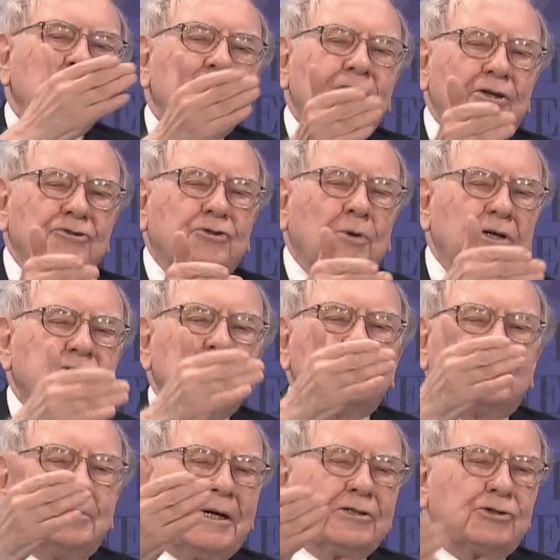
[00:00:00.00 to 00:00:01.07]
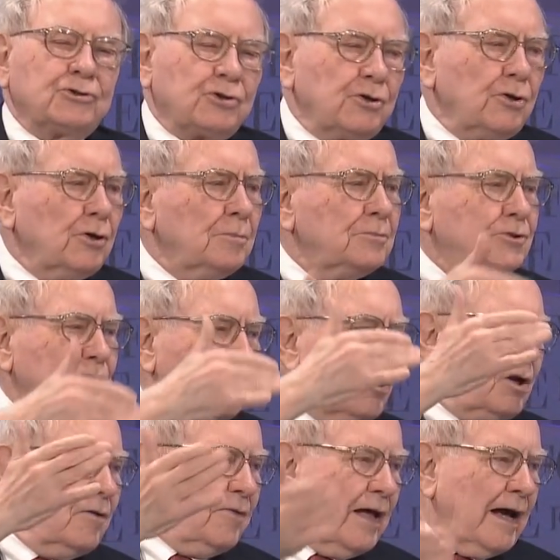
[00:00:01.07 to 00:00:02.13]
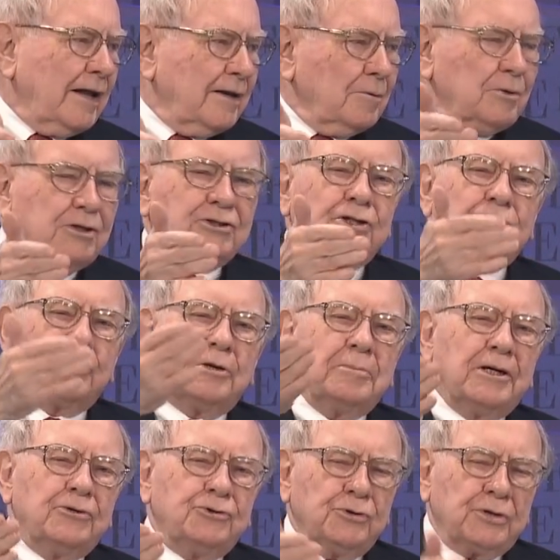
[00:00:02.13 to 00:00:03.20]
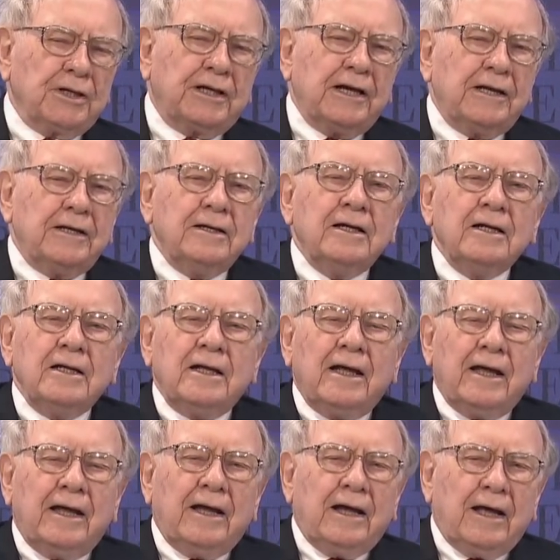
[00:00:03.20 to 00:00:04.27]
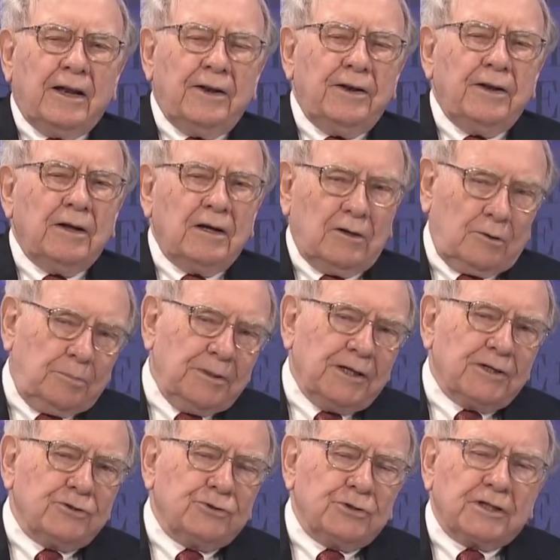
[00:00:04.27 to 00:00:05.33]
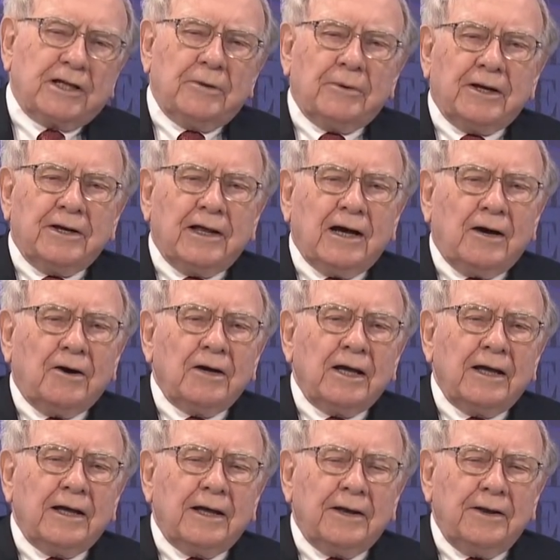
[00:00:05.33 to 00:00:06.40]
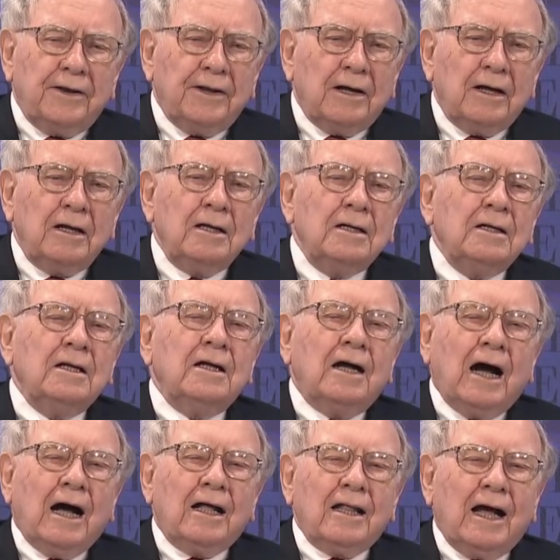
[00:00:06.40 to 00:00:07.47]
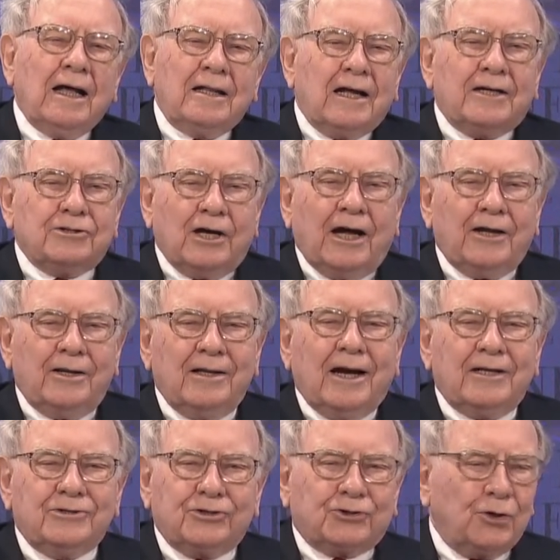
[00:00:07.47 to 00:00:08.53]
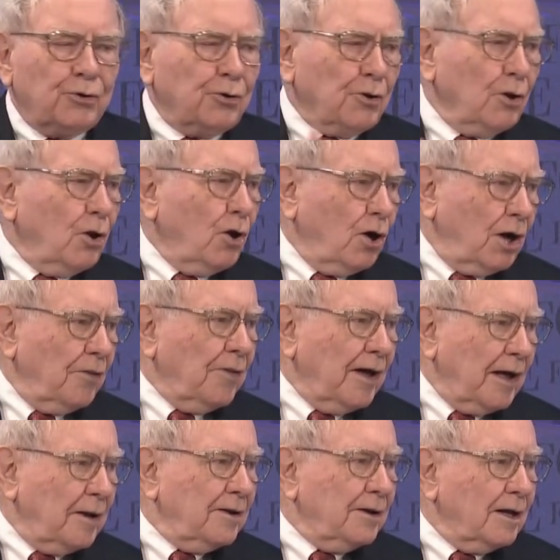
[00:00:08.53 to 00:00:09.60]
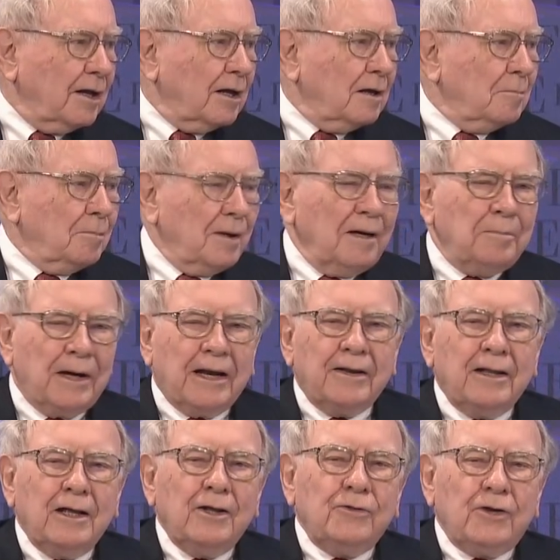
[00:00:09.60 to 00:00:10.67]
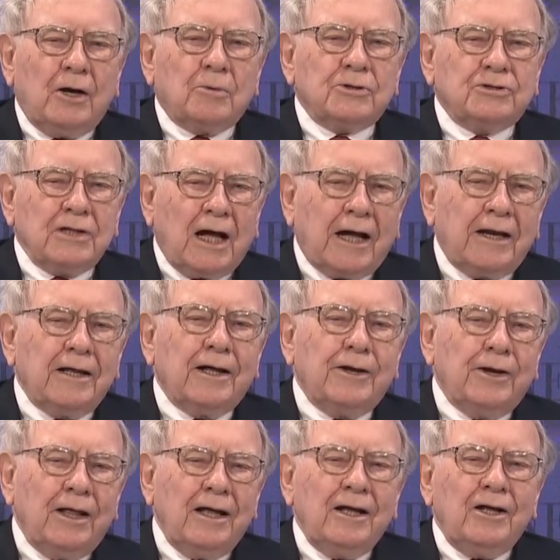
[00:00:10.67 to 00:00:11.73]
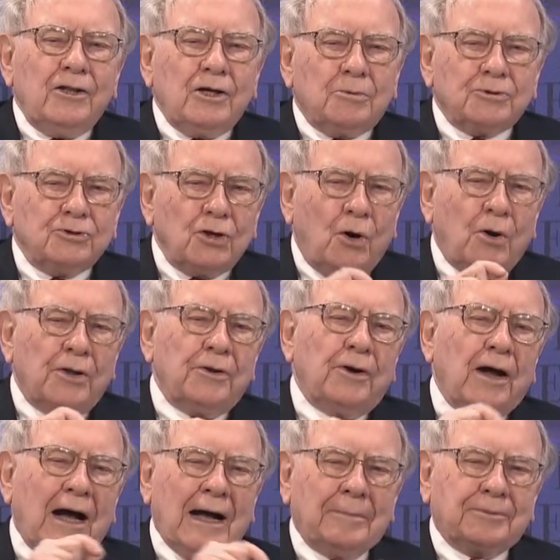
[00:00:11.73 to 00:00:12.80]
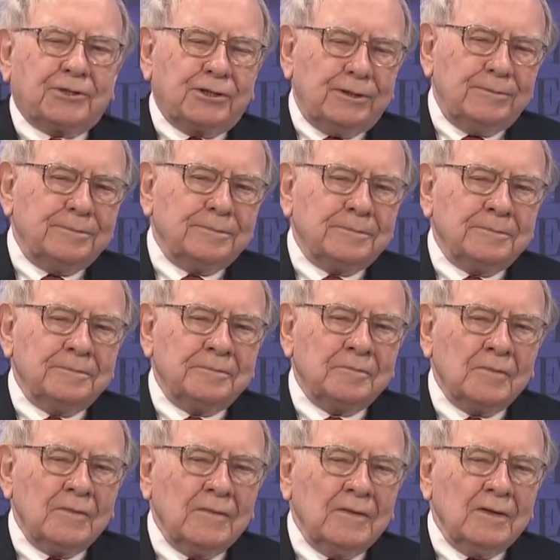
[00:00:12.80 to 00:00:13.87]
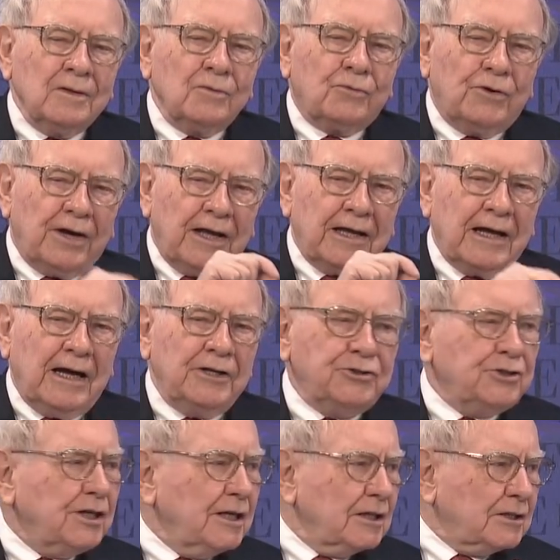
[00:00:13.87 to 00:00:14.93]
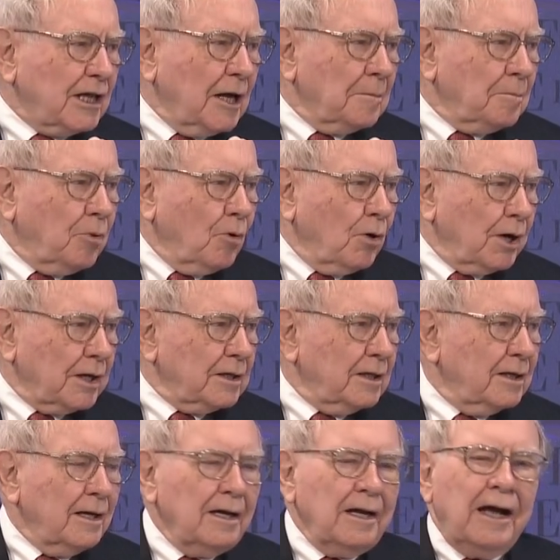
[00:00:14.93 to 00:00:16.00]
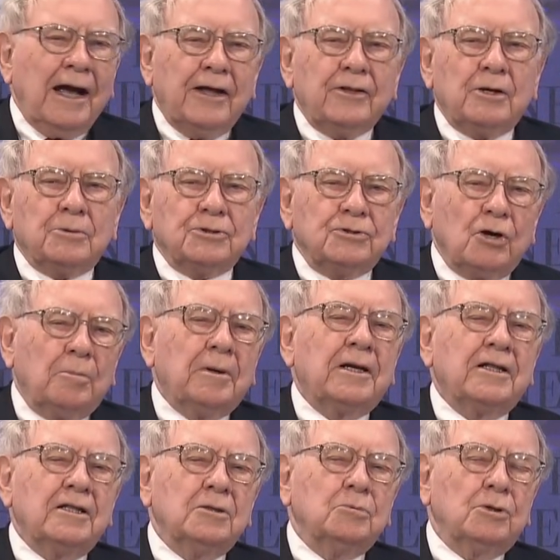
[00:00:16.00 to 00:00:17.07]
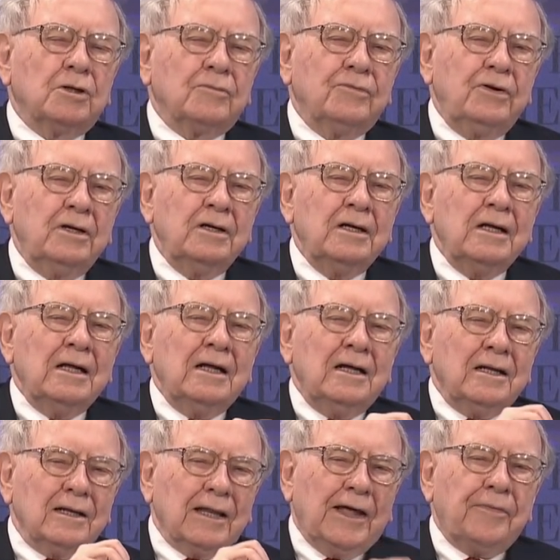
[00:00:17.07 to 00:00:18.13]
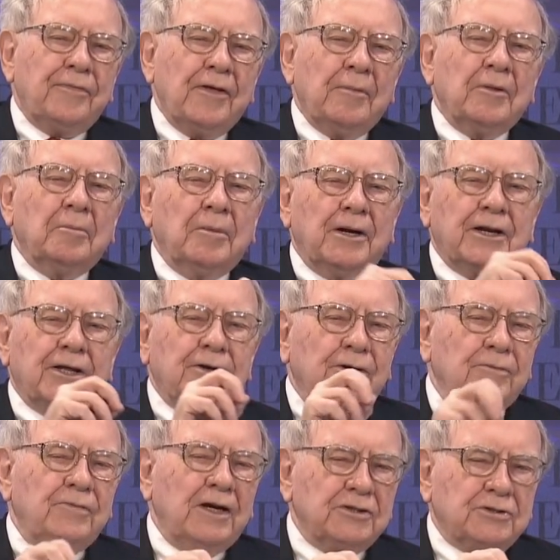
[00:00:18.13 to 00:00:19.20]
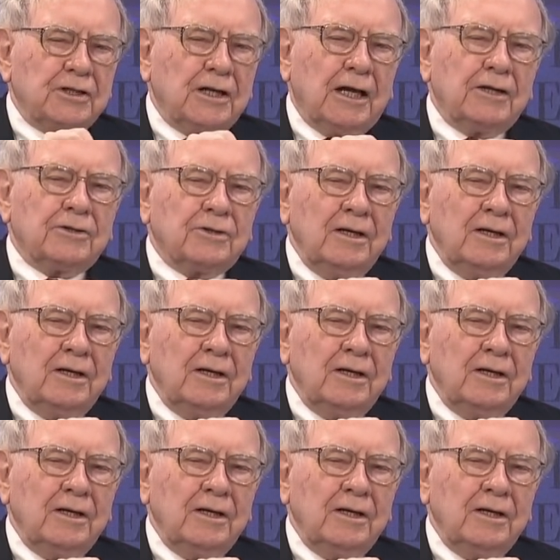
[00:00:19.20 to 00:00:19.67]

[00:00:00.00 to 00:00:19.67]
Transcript: there's questions about the terms and all of that, mm-hmm. which are going to be adjudicated and uh, or being adjudicated right now. And uh, I, I, I just don't know the law on that. Uh, but there was not an, there was no other option for A I G at that point. And there was nobody that would have lent them the money or invested on,